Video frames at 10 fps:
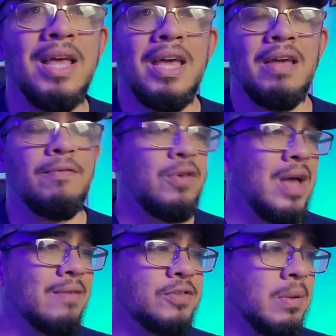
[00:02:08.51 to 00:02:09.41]
if you
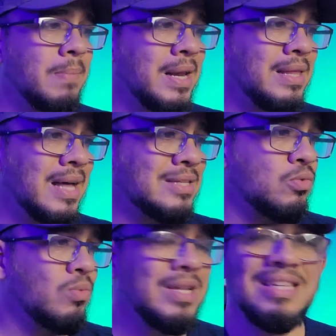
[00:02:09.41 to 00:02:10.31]
have somebody that's
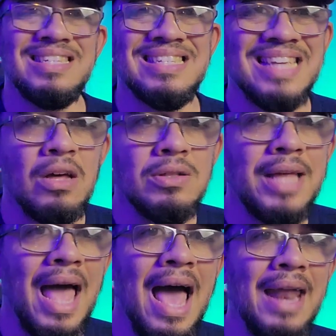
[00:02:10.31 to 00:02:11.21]
really skilled
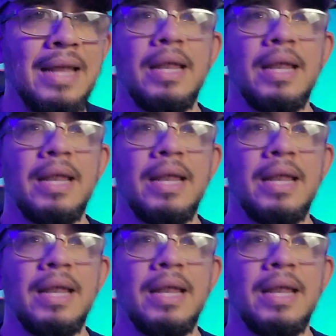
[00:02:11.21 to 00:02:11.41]
at it.